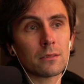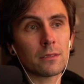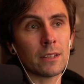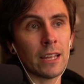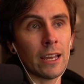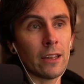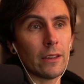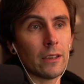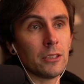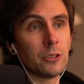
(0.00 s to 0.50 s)

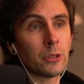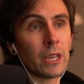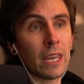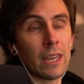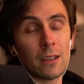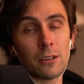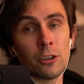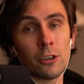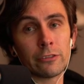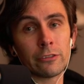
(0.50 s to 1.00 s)
now that you
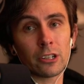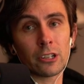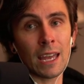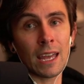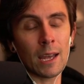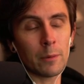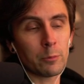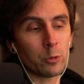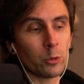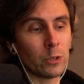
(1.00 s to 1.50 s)
can't
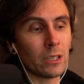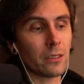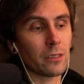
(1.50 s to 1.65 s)
overcap with